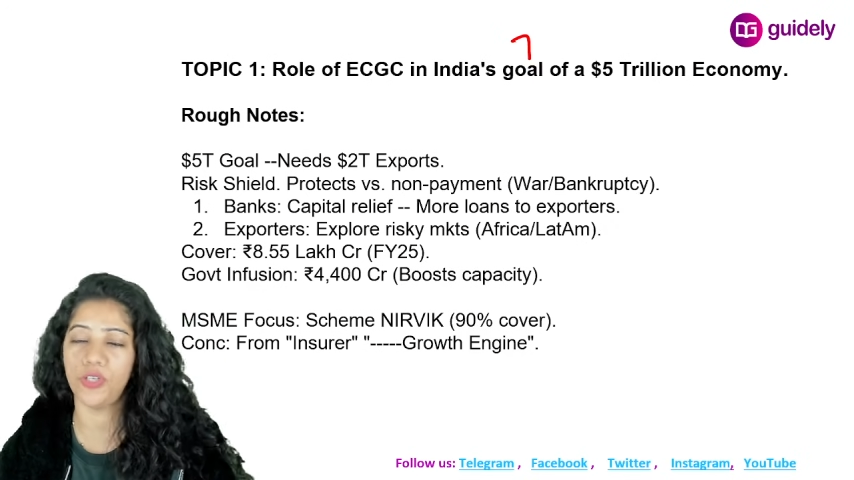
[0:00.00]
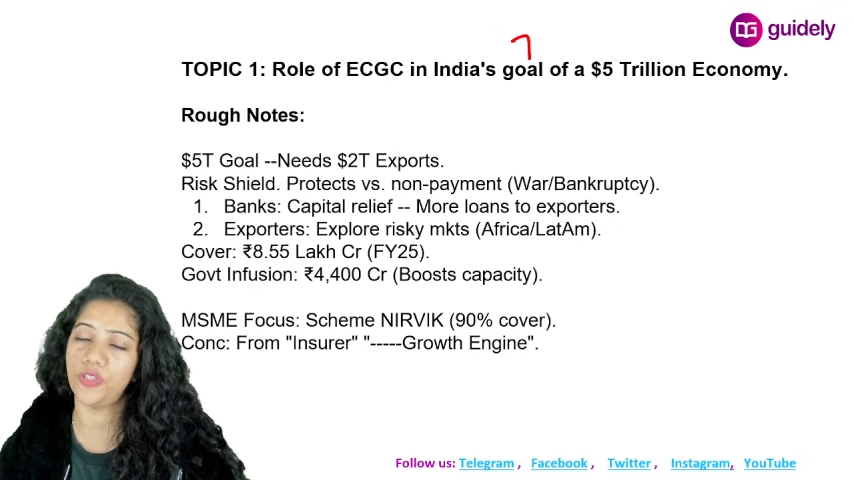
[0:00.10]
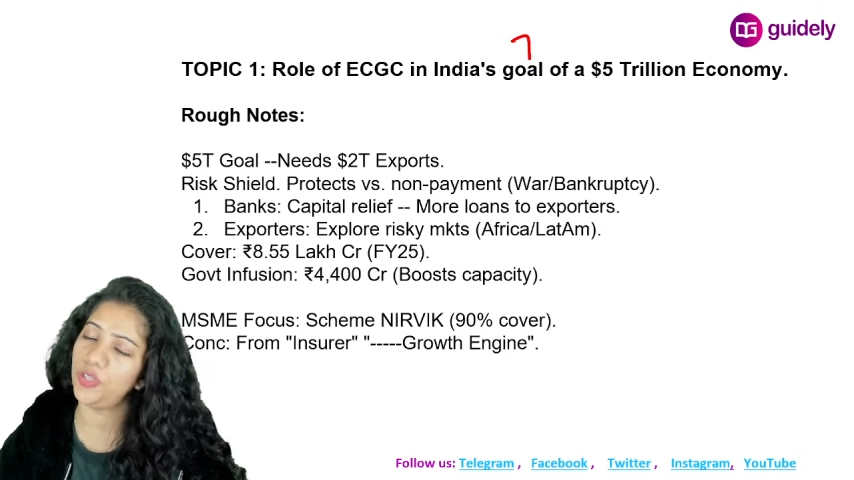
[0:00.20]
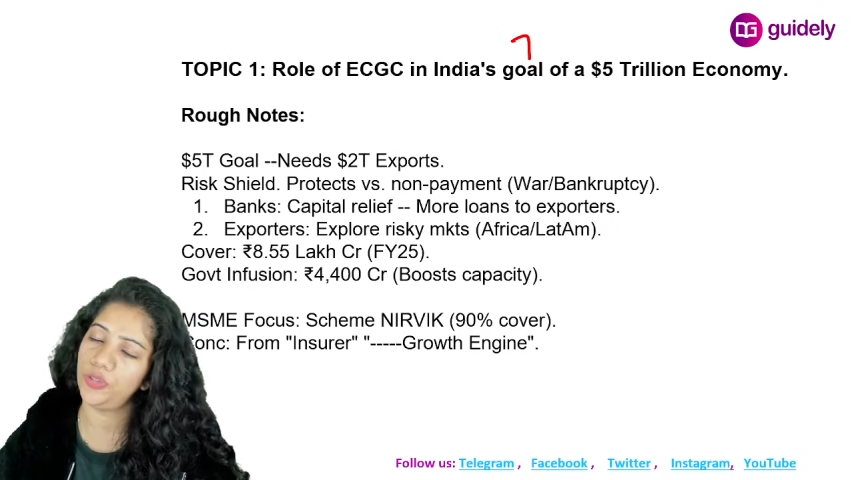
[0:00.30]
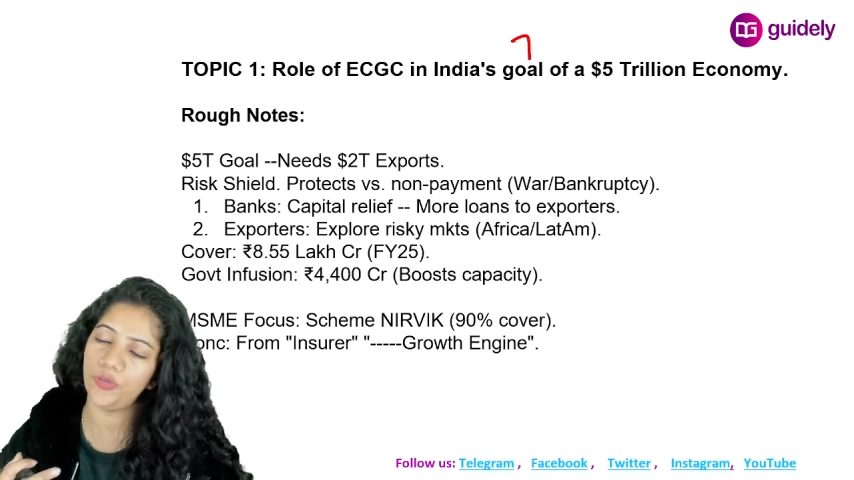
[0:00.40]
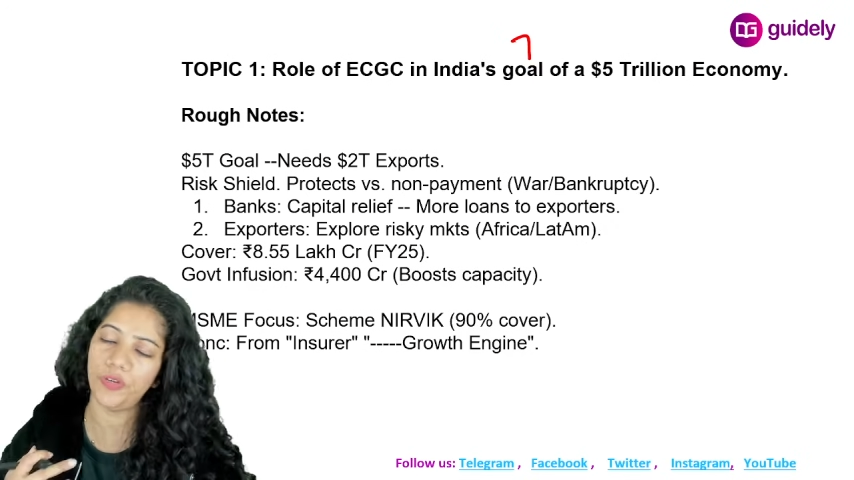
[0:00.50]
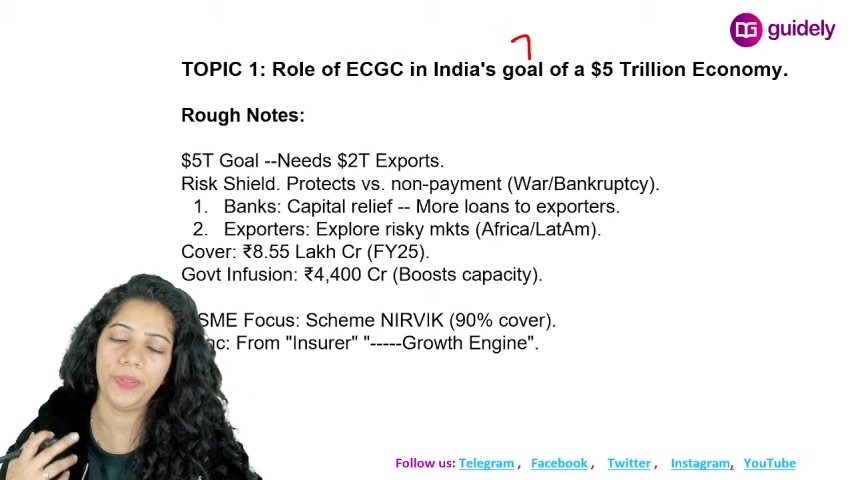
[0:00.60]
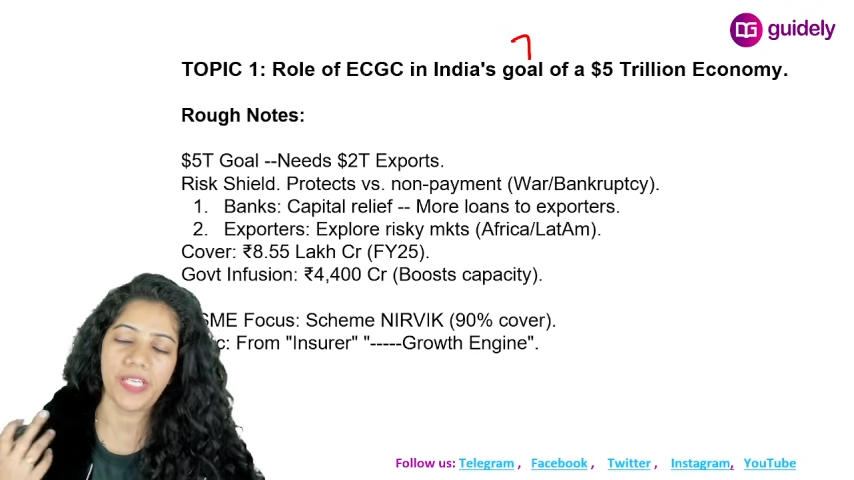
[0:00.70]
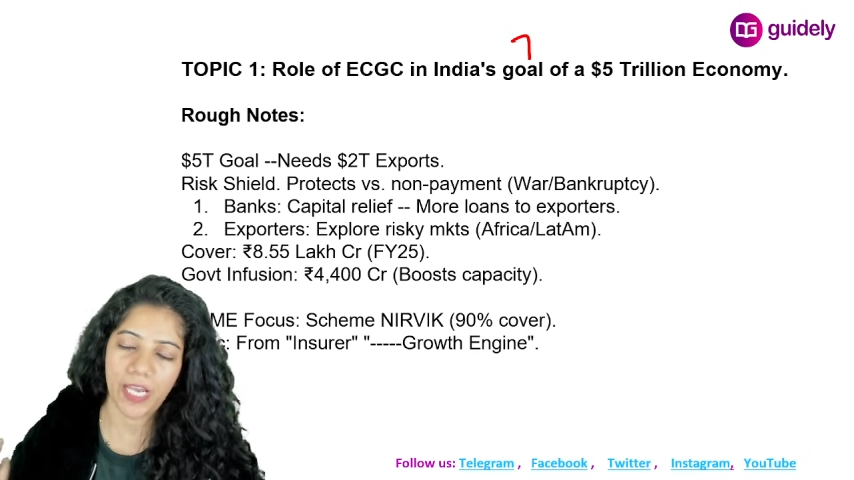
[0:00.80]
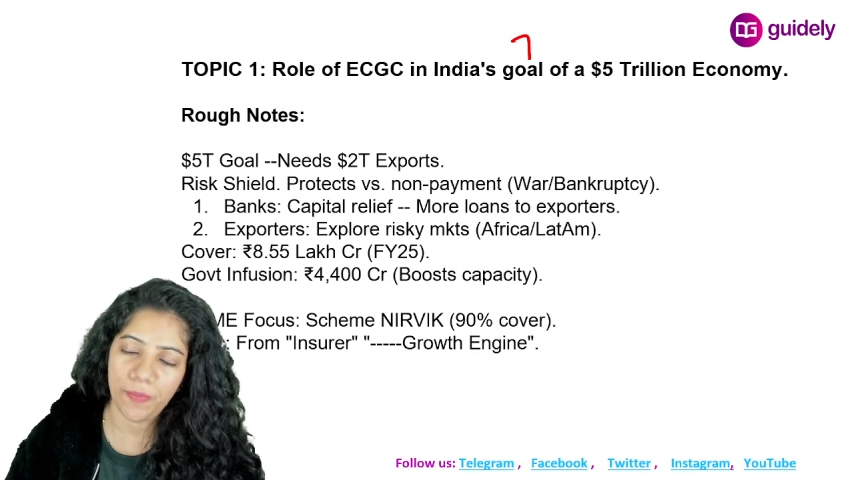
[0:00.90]
you will be
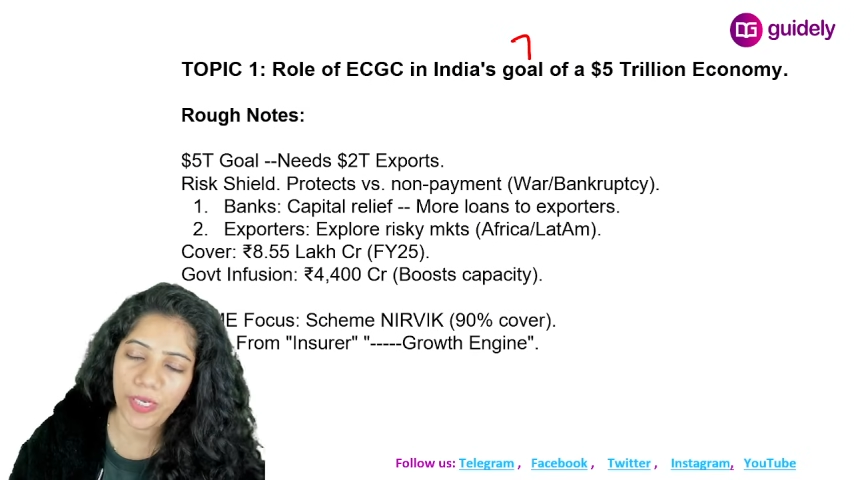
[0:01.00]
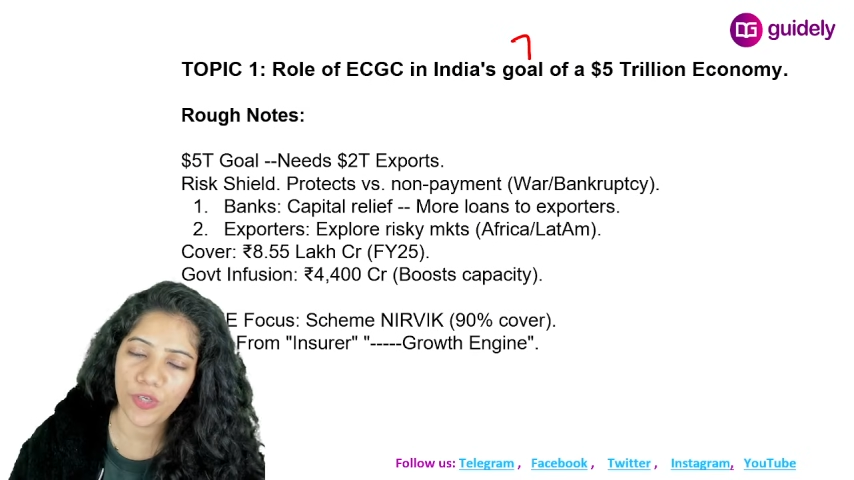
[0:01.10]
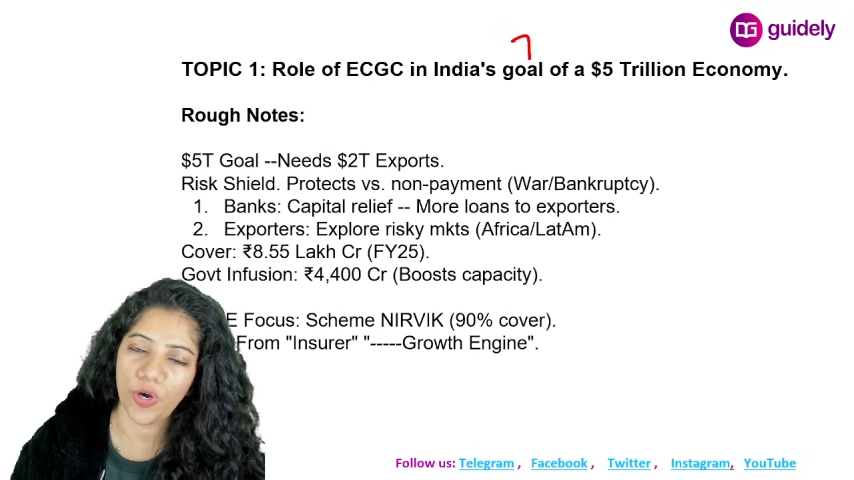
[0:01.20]
typing